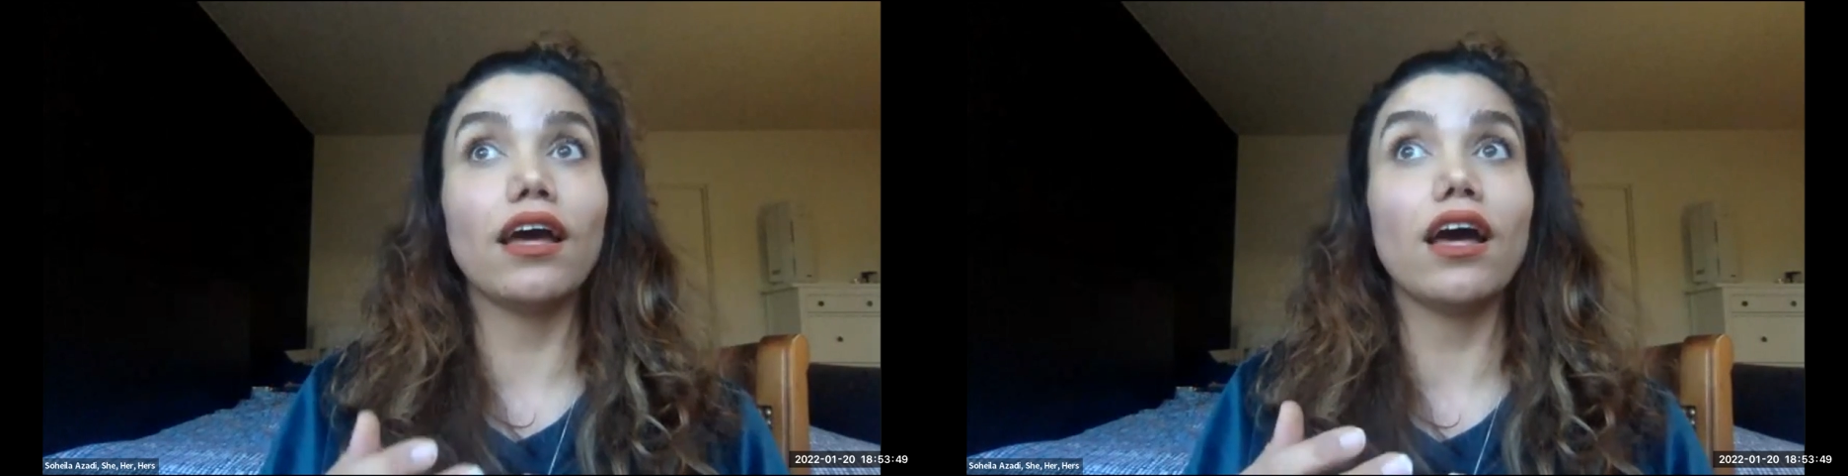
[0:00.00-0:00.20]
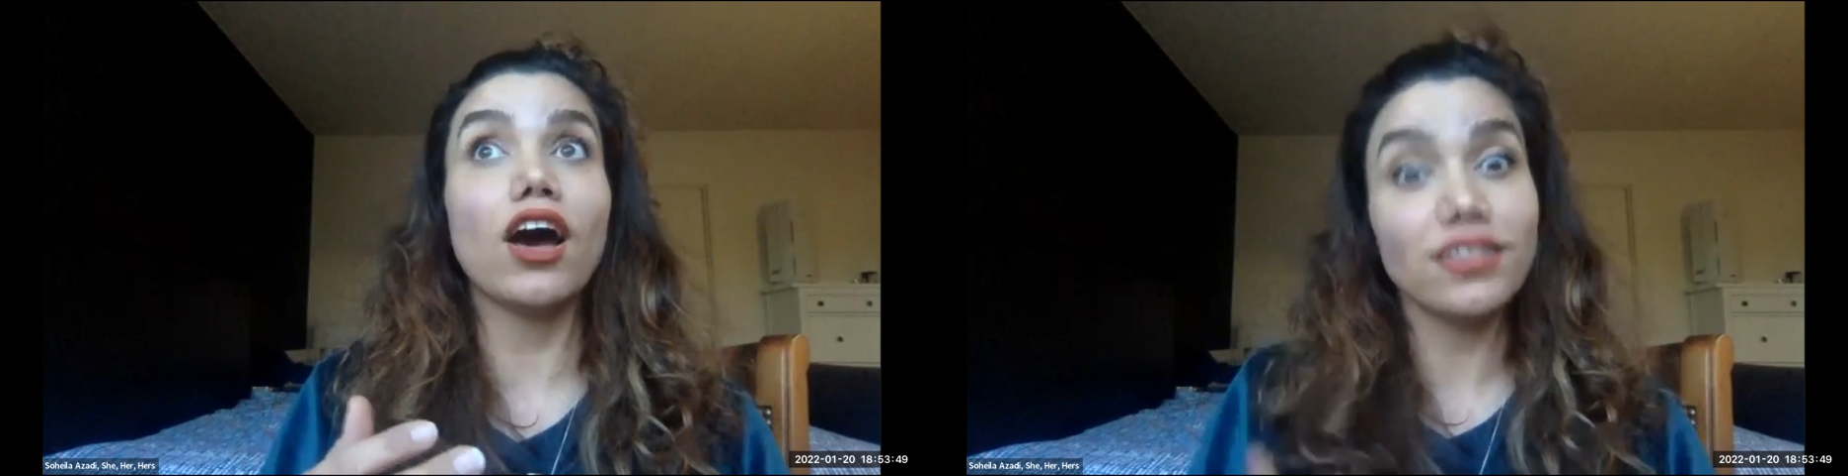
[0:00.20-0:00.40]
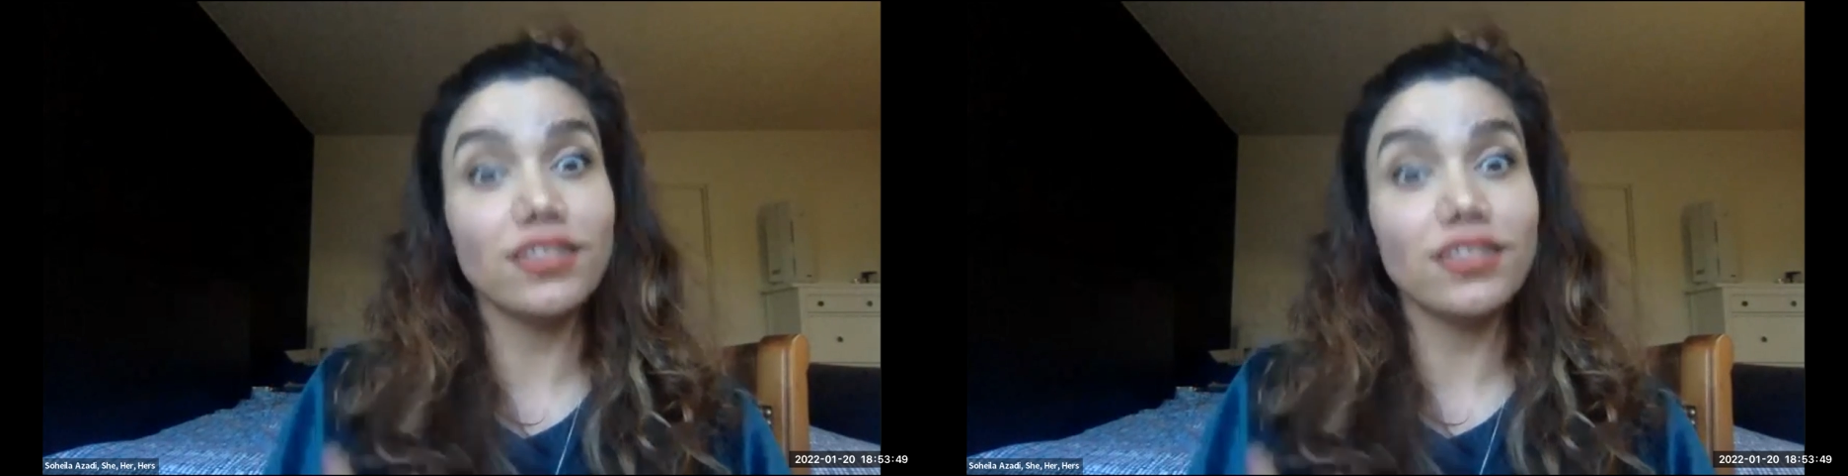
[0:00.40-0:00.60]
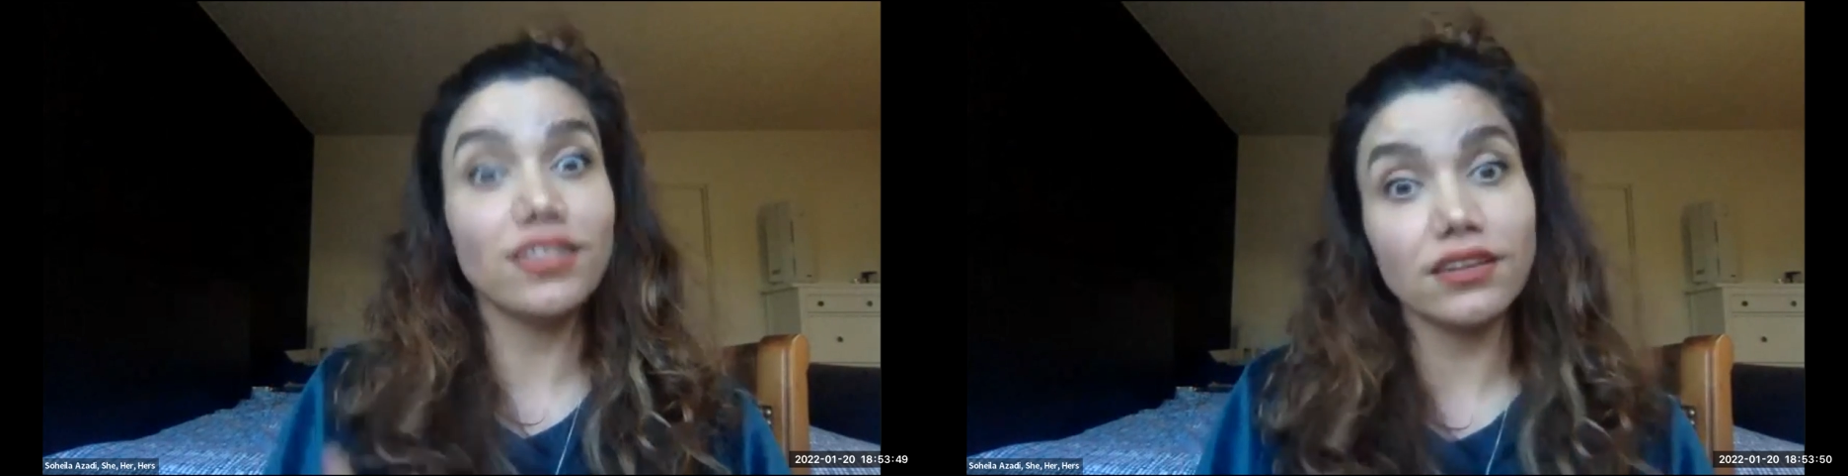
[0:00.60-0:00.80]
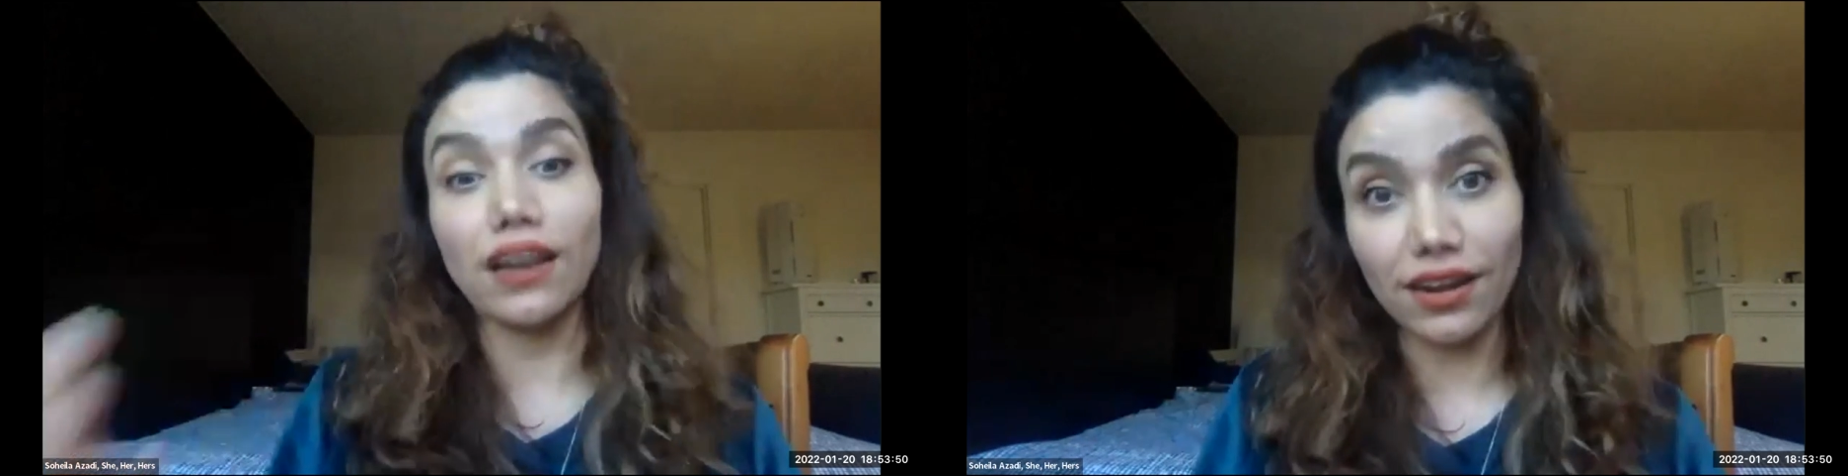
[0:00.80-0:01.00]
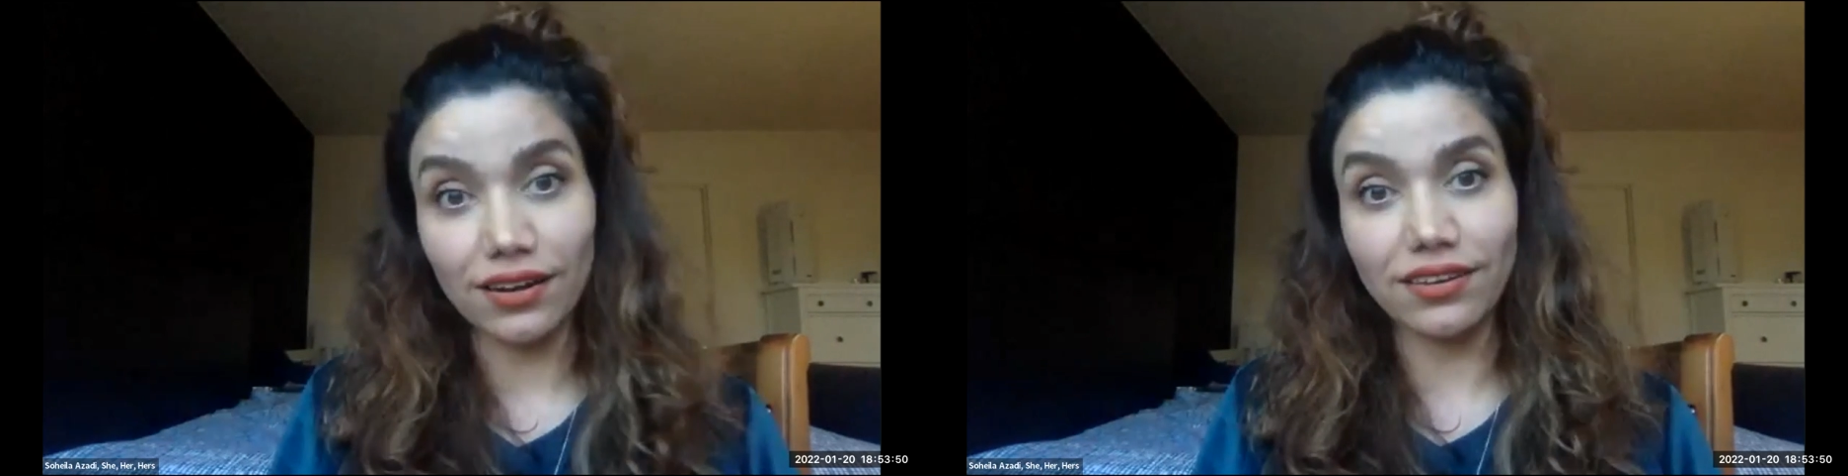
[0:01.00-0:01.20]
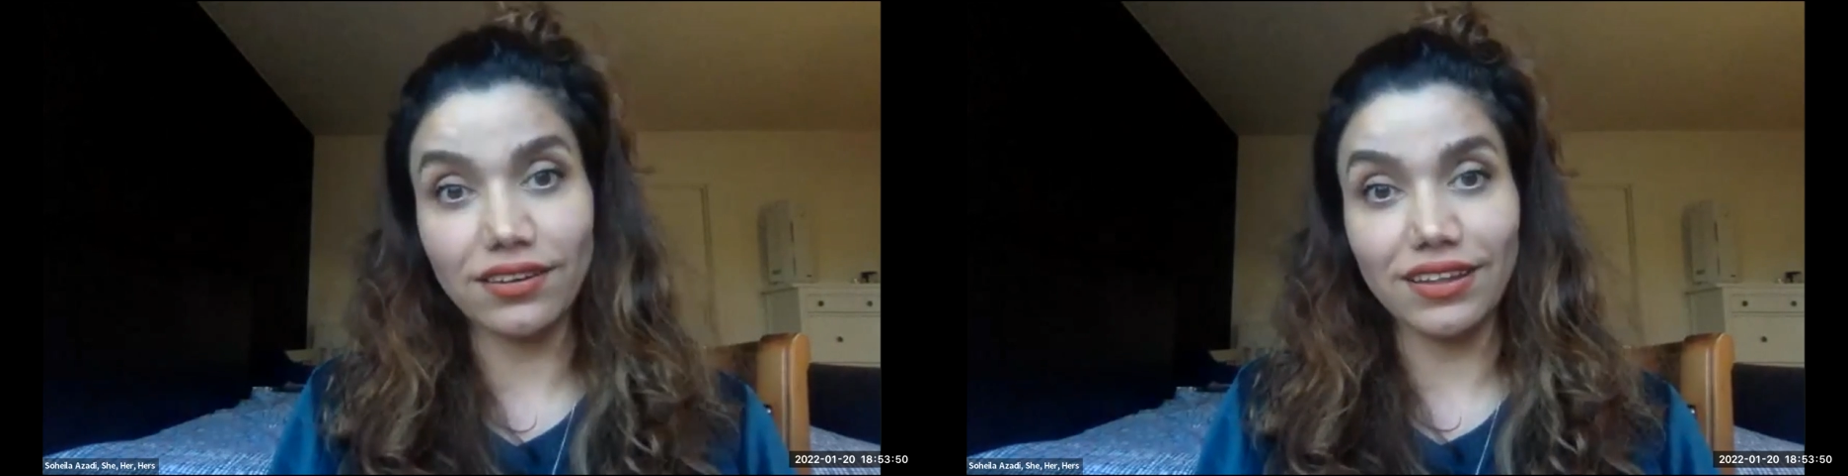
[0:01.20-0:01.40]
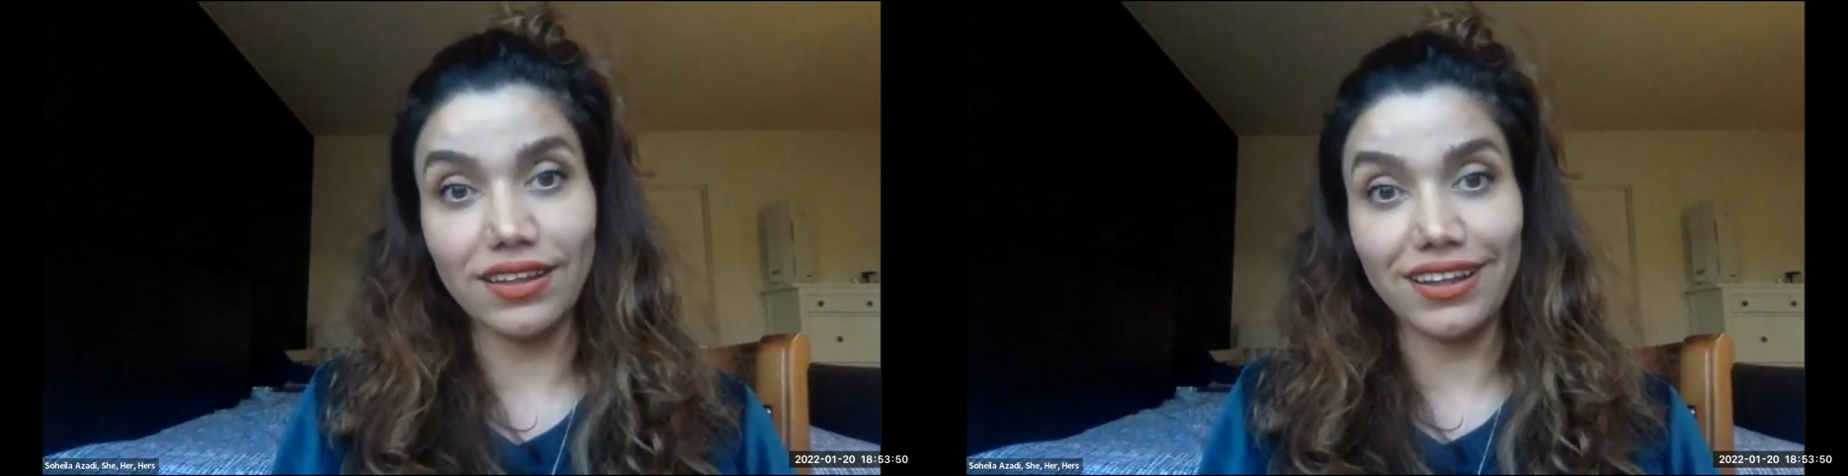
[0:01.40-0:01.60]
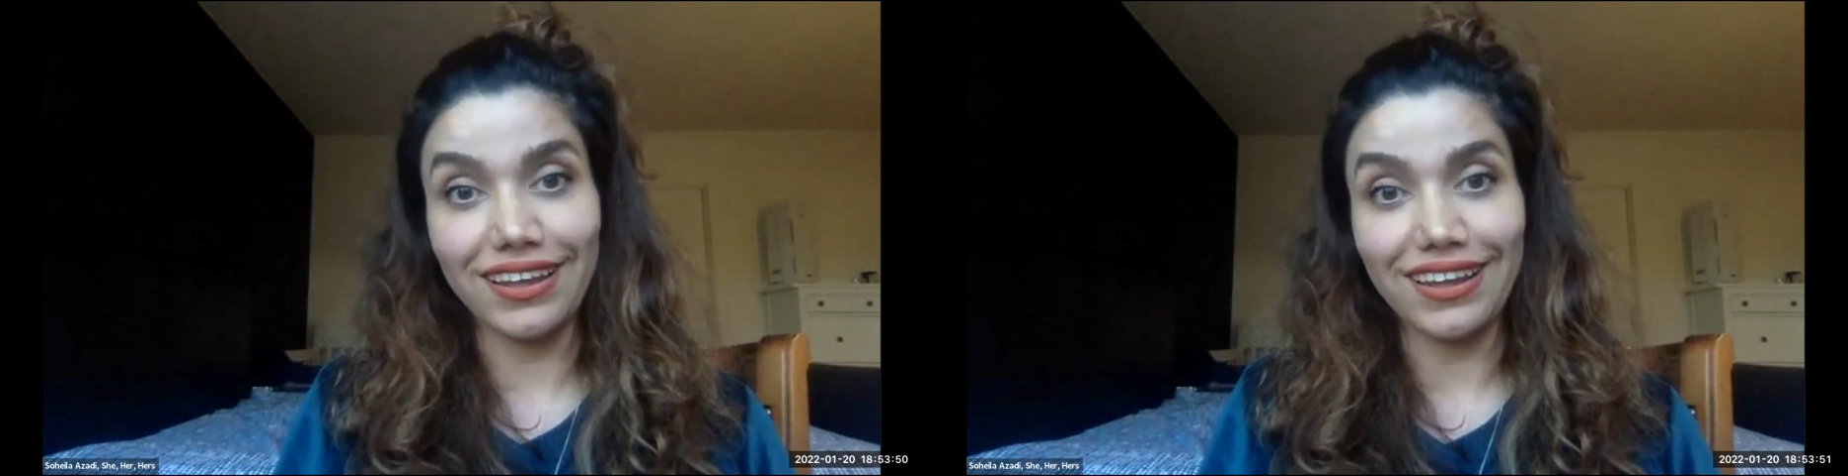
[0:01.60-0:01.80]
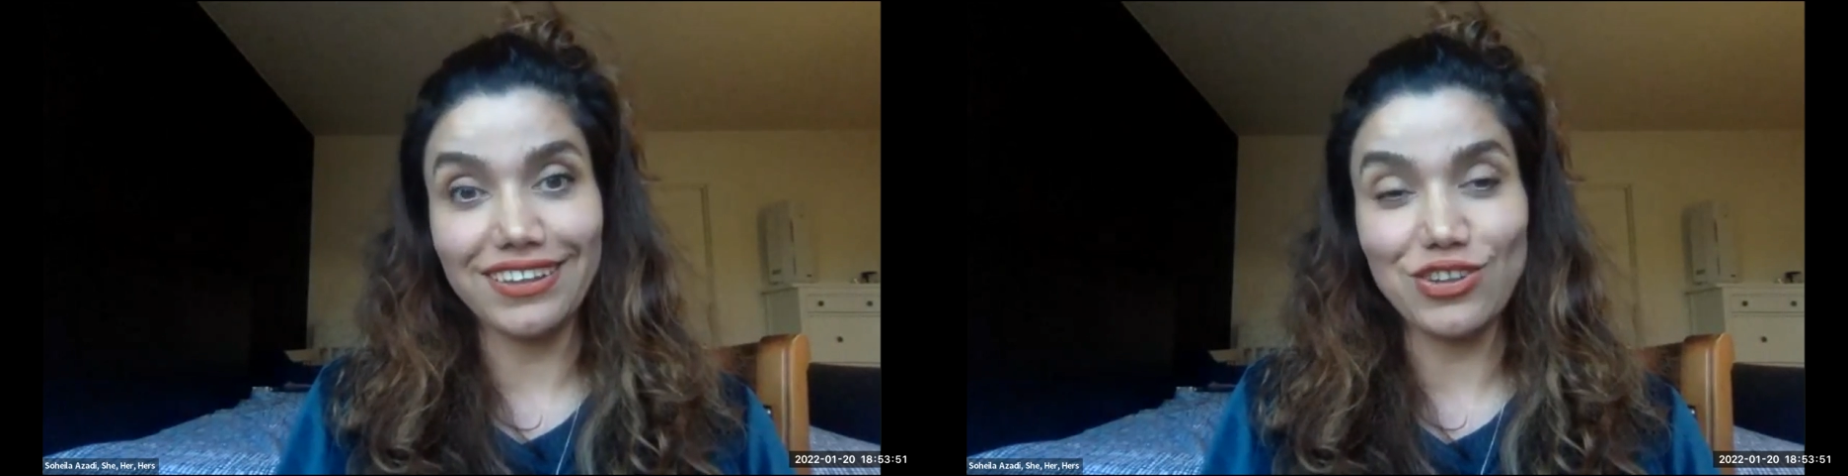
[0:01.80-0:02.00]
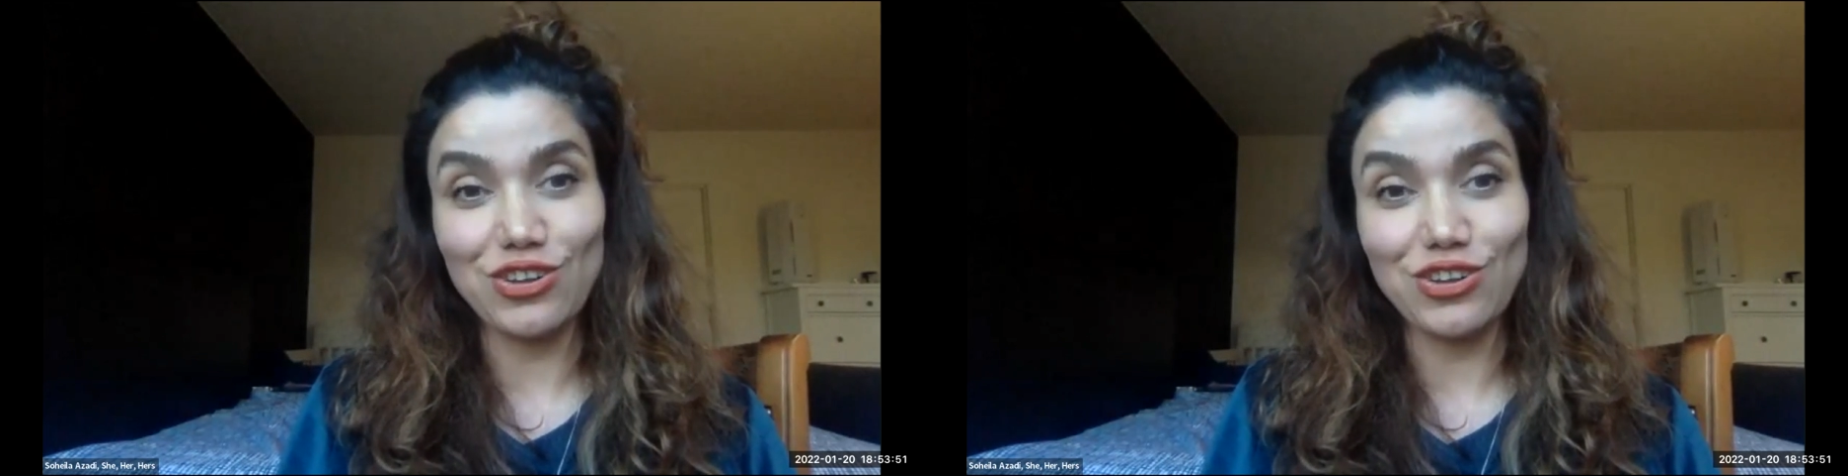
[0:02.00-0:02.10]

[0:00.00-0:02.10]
other than the